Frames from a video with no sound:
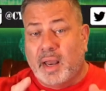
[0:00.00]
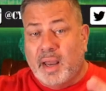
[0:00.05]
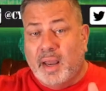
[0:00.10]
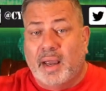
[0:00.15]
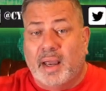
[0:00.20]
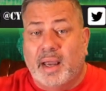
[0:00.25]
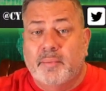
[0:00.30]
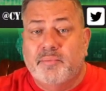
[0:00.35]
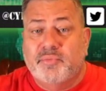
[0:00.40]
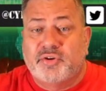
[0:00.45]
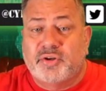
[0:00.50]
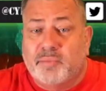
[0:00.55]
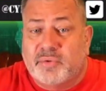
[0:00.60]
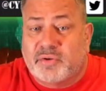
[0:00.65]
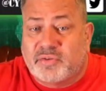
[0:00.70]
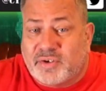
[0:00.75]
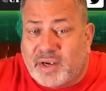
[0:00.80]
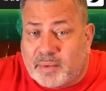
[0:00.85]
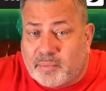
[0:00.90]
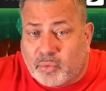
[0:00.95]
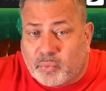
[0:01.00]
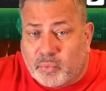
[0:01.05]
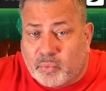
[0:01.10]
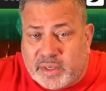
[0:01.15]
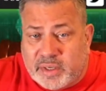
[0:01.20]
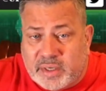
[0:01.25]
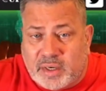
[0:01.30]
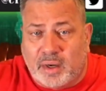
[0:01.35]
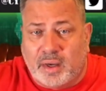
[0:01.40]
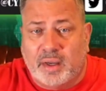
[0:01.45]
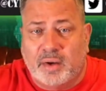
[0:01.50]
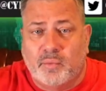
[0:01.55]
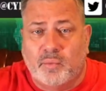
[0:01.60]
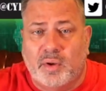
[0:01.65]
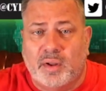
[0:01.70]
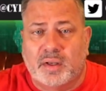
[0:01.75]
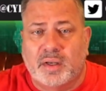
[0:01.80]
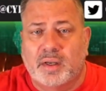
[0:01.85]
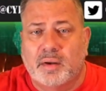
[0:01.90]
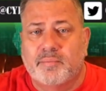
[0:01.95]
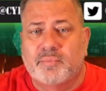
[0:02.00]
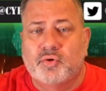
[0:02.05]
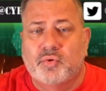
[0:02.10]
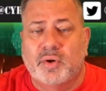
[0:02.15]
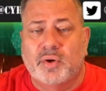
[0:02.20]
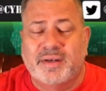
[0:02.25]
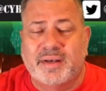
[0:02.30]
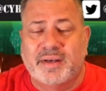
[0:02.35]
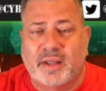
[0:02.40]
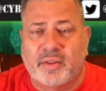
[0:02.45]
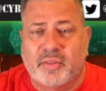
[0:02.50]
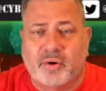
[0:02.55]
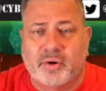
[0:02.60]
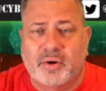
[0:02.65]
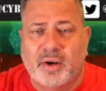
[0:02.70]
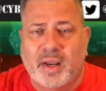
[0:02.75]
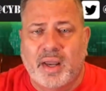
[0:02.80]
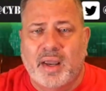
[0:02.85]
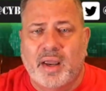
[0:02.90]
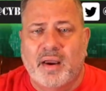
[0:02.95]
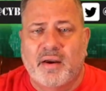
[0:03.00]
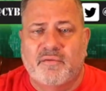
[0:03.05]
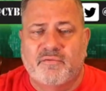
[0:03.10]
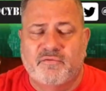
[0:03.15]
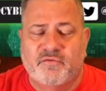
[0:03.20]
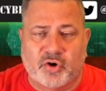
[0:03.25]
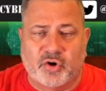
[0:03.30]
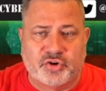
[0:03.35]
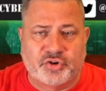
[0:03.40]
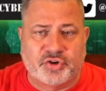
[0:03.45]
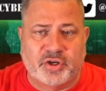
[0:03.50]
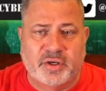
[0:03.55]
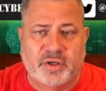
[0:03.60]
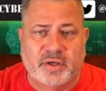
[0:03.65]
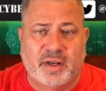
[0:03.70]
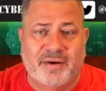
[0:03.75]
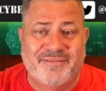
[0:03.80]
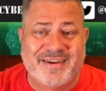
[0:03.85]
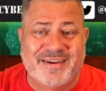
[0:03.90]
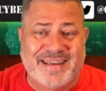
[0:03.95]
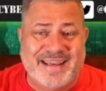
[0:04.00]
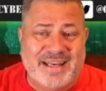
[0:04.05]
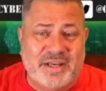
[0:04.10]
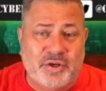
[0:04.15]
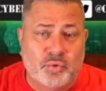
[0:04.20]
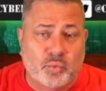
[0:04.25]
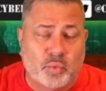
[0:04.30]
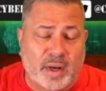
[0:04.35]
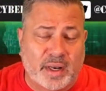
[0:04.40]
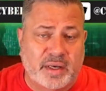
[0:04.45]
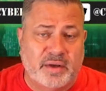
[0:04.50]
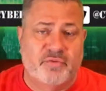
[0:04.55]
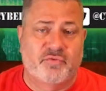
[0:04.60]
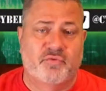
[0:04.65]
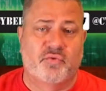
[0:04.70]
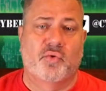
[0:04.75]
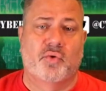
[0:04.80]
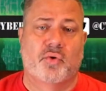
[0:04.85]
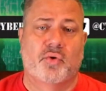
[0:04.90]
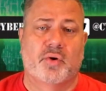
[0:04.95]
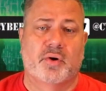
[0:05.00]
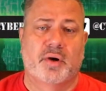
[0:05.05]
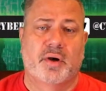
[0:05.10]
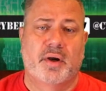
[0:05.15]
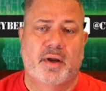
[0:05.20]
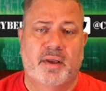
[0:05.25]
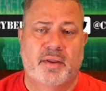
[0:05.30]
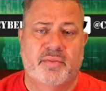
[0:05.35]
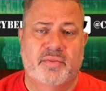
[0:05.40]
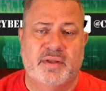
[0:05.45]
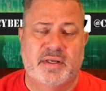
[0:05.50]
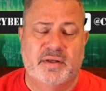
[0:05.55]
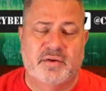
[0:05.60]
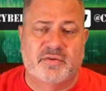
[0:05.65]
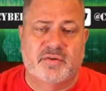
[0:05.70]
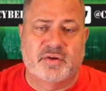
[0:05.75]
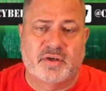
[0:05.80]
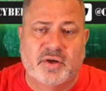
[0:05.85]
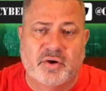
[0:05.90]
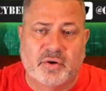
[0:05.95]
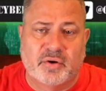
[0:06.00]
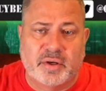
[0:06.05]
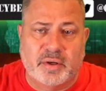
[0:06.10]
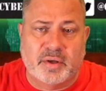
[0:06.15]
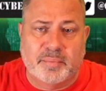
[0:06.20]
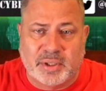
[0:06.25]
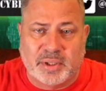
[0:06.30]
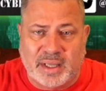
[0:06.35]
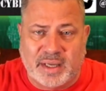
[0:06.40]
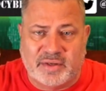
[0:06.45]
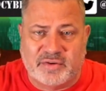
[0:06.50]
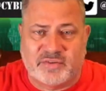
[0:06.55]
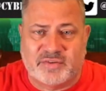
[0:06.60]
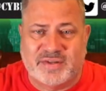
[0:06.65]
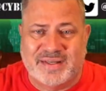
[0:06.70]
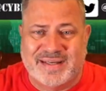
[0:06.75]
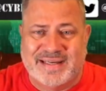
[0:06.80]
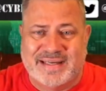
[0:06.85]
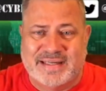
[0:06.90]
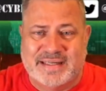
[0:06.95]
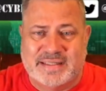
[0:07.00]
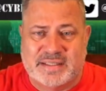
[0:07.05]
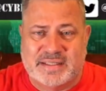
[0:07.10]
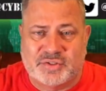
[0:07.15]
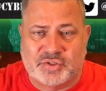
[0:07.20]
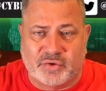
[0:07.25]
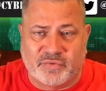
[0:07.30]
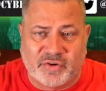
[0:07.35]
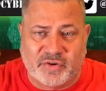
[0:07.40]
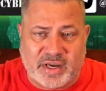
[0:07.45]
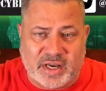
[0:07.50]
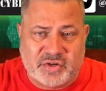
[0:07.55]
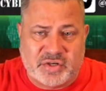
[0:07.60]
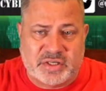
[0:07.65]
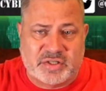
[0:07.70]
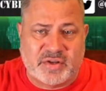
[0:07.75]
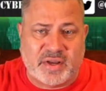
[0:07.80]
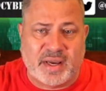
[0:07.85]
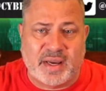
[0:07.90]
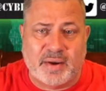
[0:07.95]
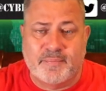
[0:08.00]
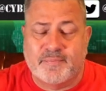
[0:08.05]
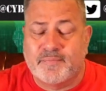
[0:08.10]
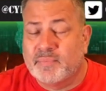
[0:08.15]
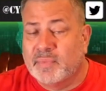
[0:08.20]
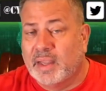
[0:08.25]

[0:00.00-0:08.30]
I'm Jim with Cyber Recon. Welcome to another version of getting you ready for the Security Plus certification exam